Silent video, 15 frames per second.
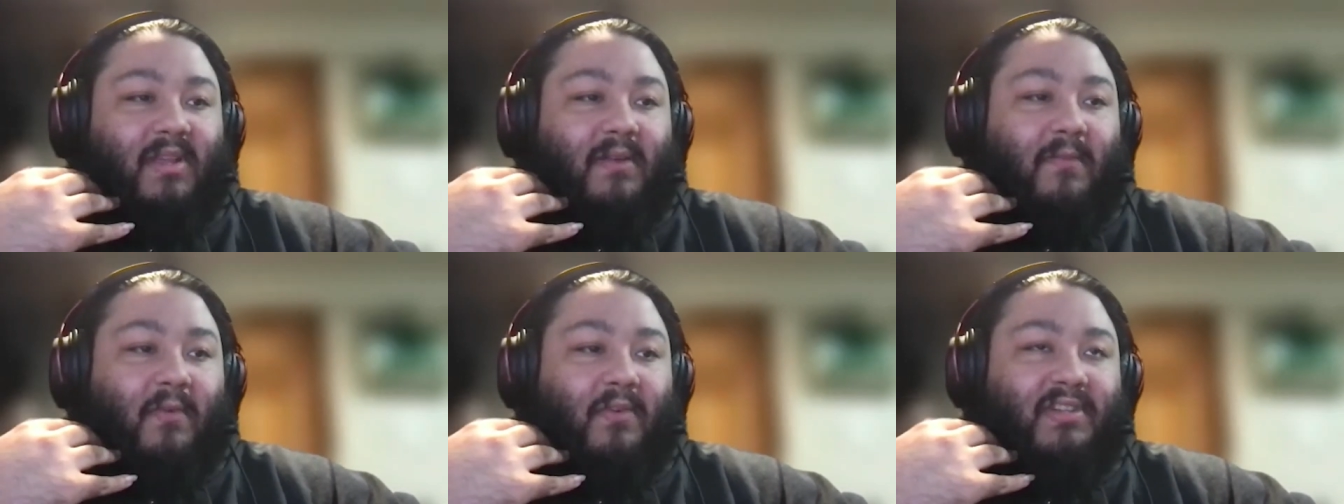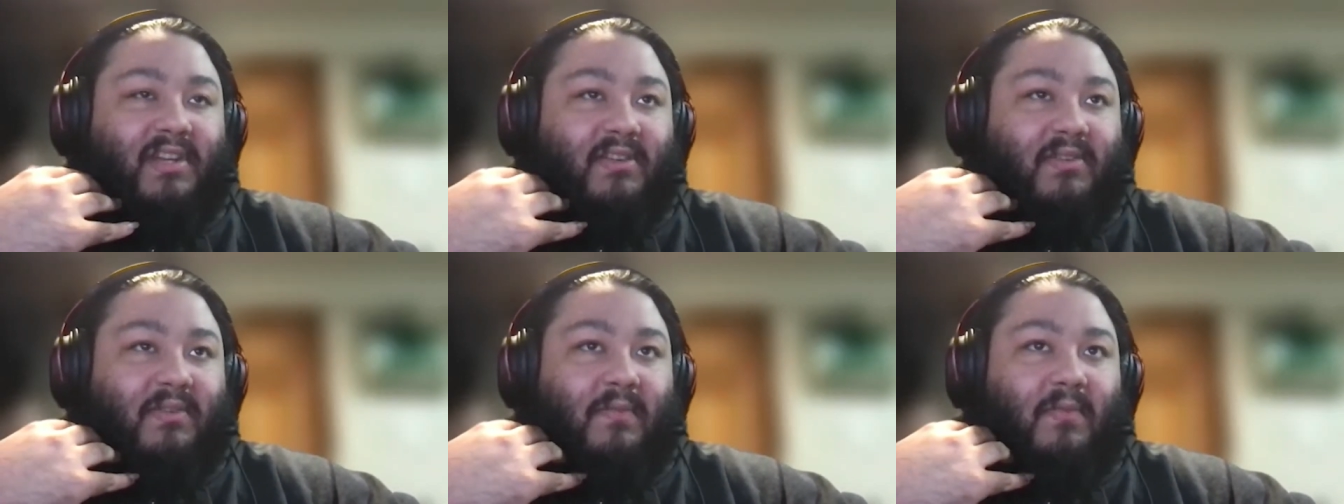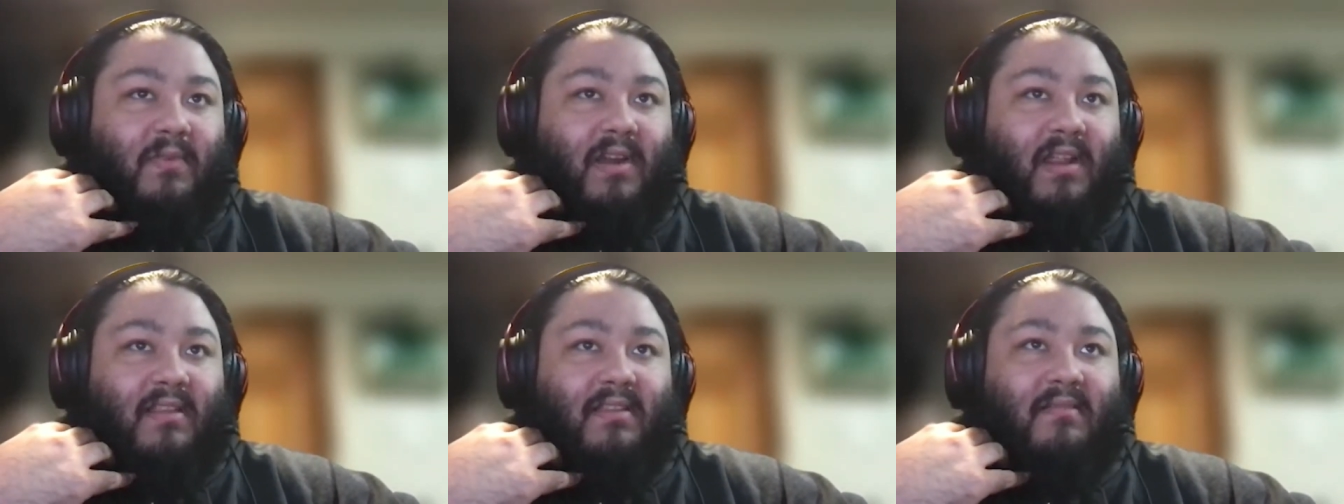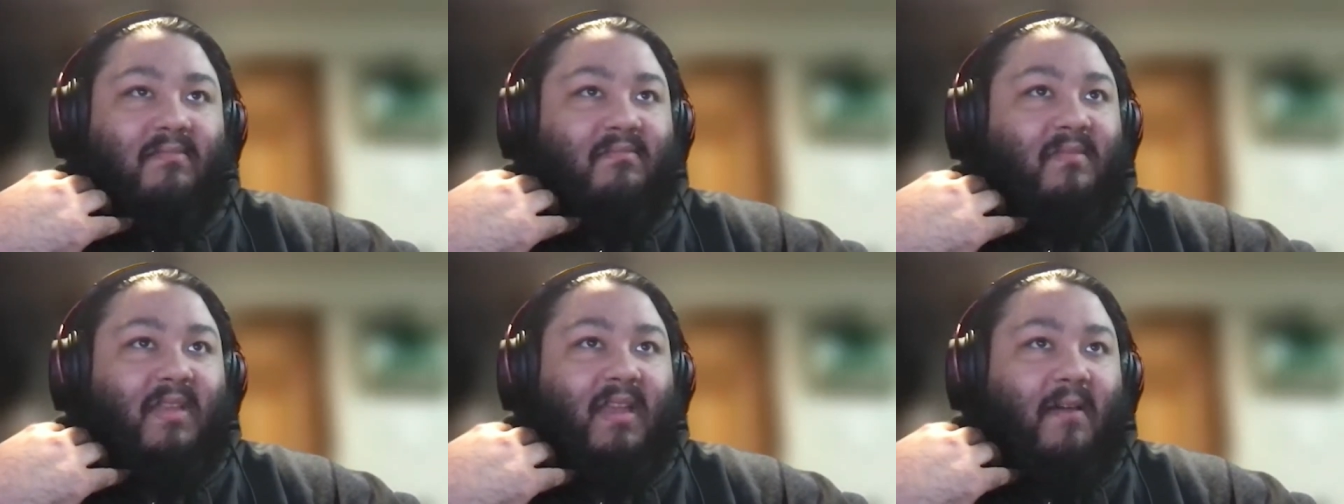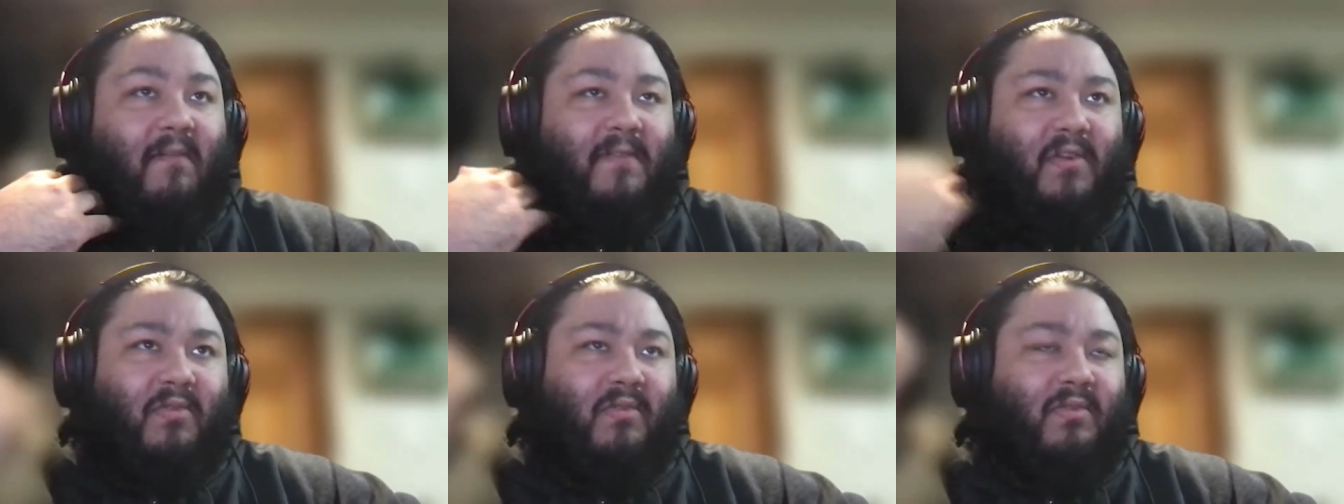Unfortunately, due for like a
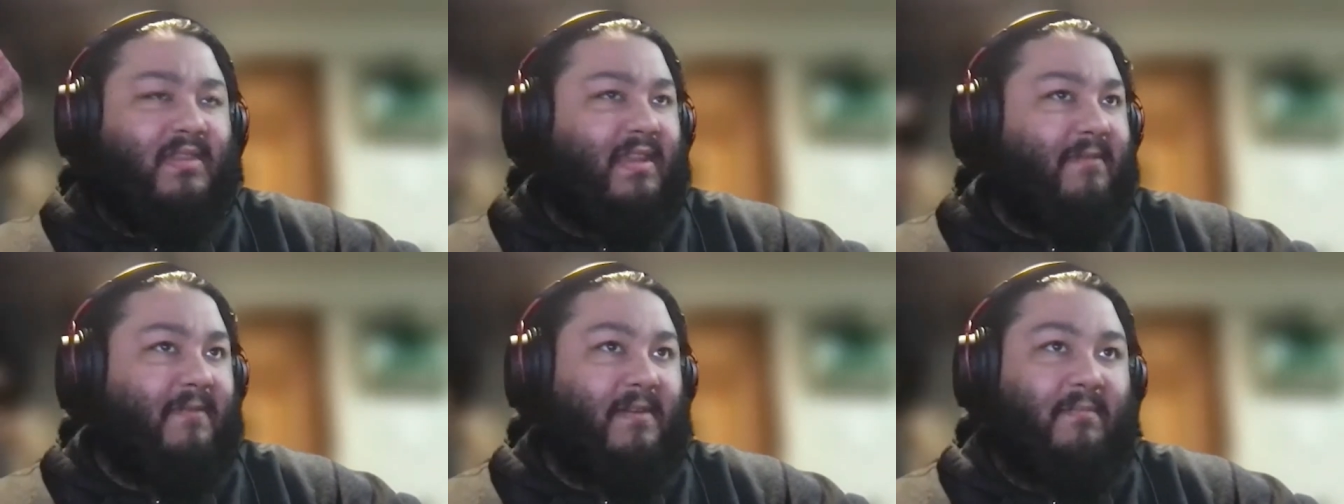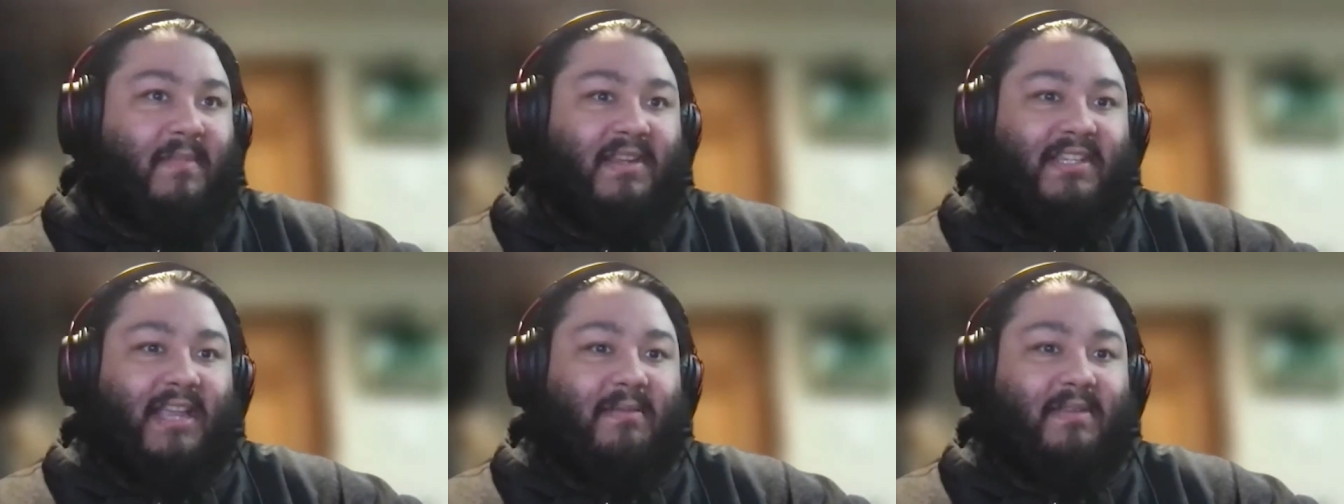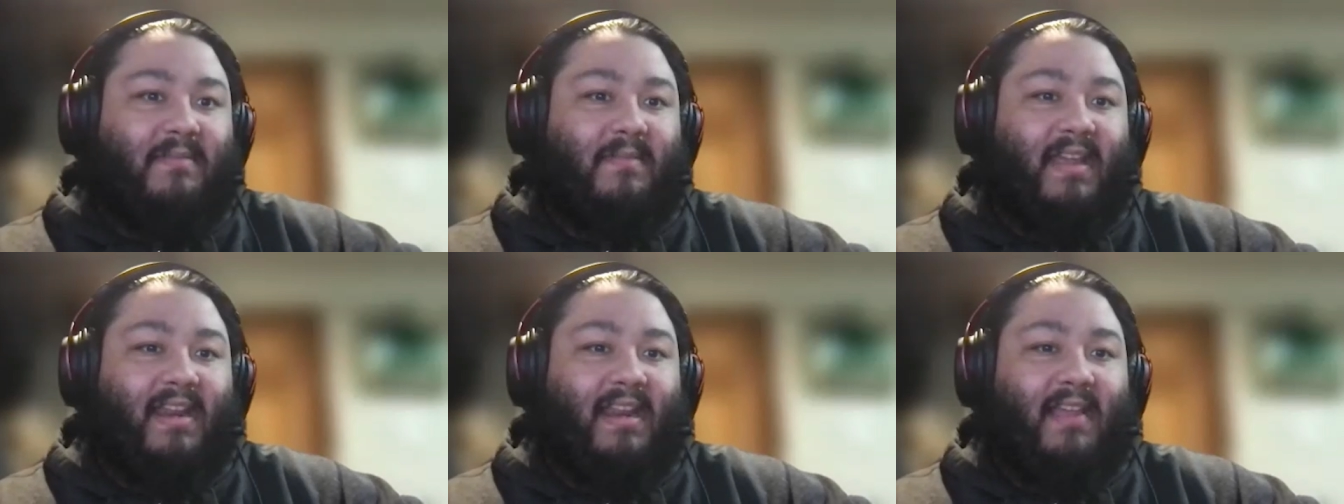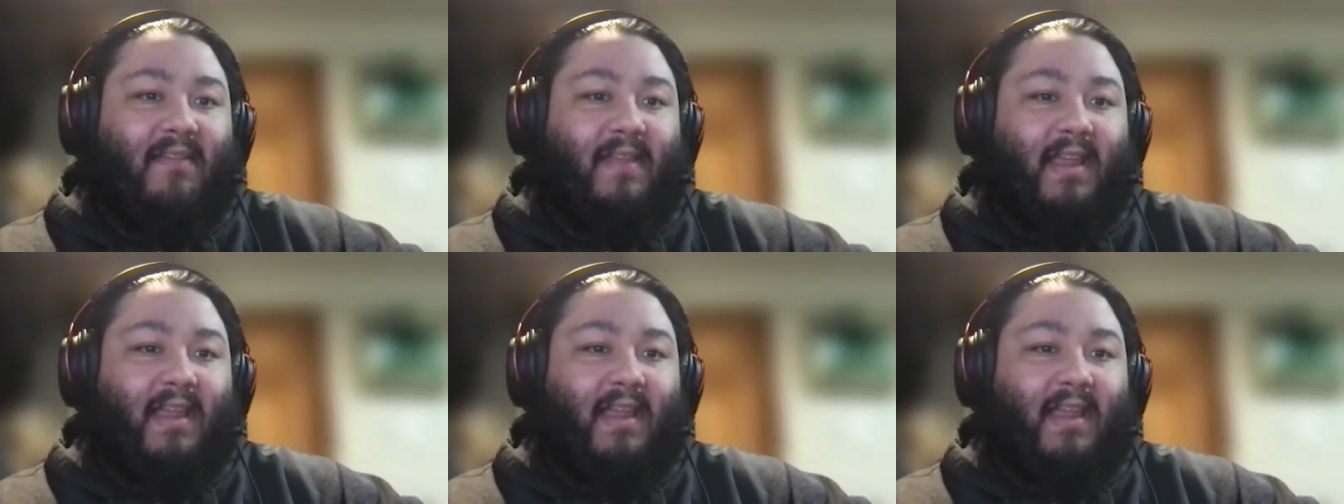few different mishaps in my life,